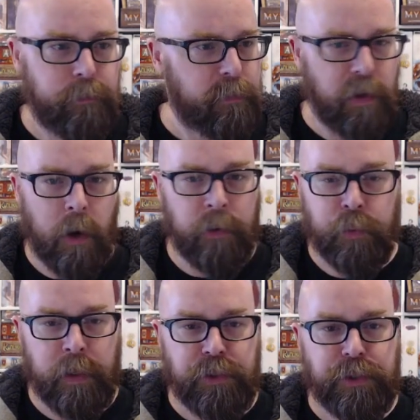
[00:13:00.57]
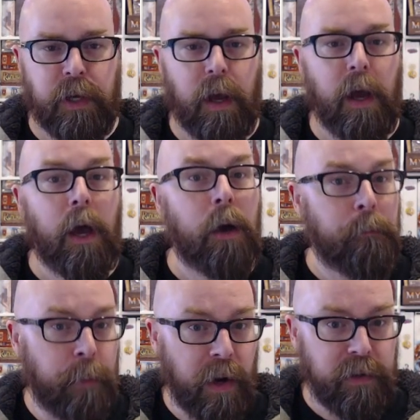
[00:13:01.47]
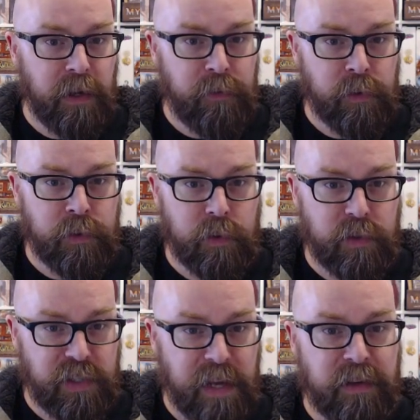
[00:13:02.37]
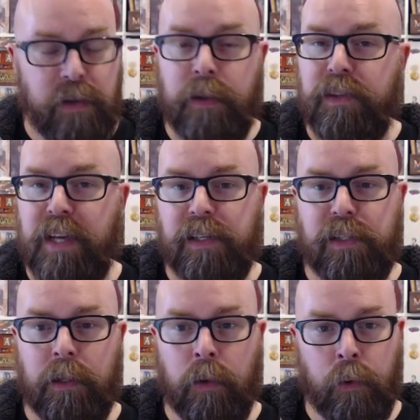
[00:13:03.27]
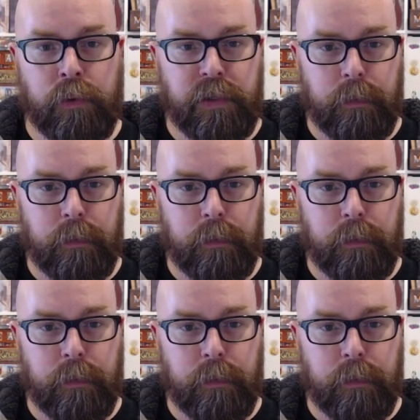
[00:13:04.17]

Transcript: on Twitch. But if you send the test alert,